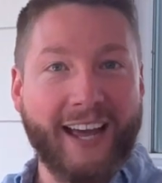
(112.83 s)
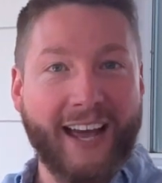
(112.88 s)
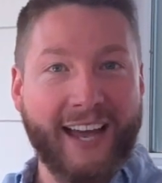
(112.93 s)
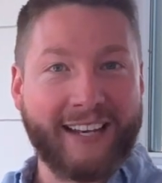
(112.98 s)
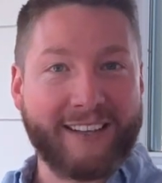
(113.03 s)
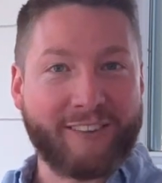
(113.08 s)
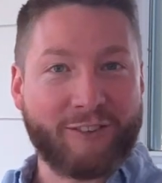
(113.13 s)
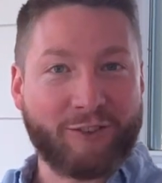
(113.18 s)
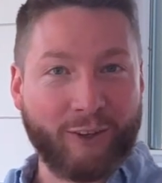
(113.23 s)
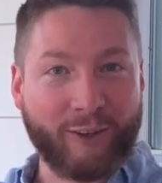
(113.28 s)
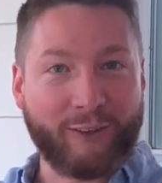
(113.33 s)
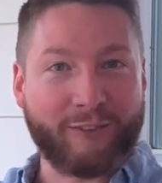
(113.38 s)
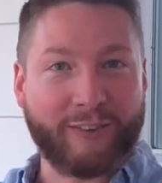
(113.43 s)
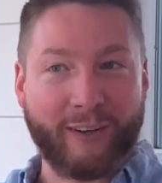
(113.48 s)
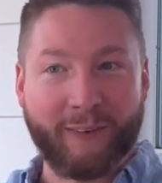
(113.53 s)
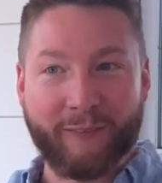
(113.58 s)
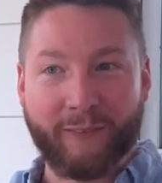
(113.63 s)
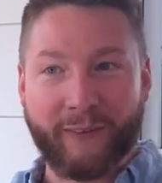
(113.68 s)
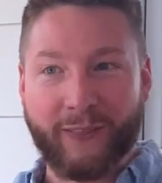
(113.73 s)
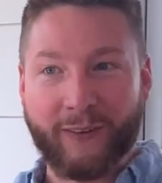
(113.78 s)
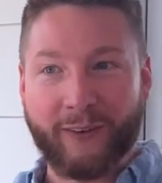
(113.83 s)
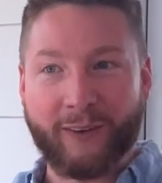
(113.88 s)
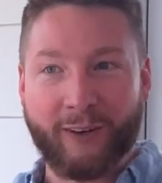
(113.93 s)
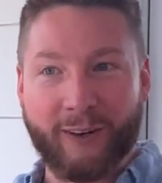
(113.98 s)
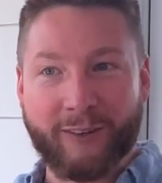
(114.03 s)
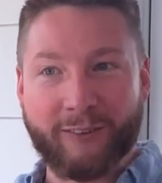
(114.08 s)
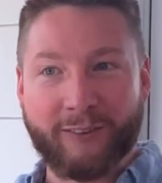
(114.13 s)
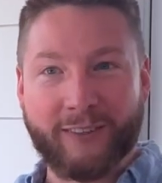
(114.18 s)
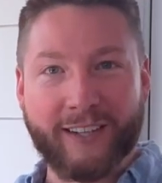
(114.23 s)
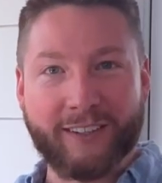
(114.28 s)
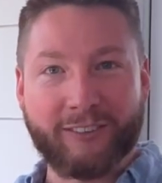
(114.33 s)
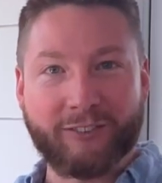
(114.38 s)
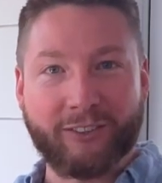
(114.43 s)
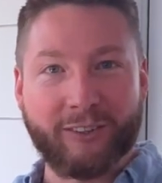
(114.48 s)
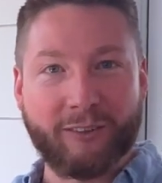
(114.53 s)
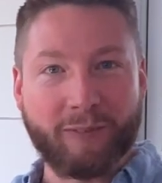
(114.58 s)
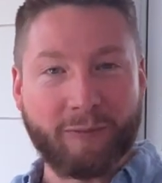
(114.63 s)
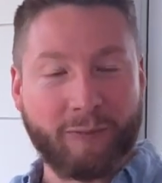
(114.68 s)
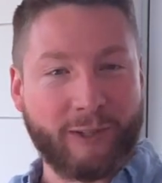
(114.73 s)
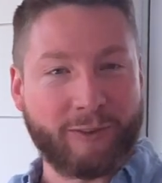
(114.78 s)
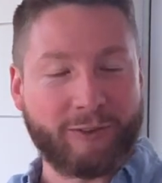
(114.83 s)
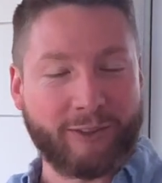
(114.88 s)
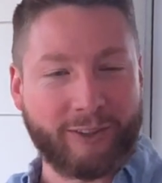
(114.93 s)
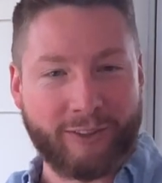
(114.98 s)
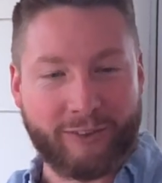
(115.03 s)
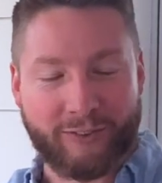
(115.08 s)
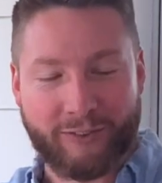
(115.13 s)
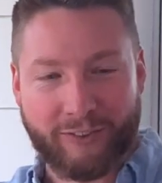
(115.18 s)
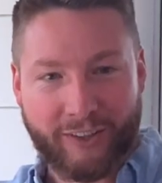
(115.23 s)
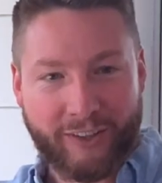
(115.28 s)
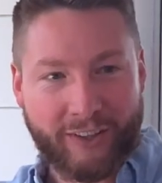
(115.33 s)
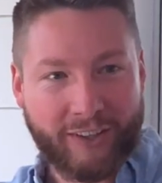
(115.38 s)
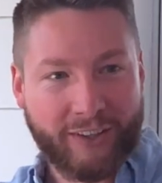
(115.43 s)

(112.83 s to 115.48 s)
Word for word: And it starts out with a contradiction, which is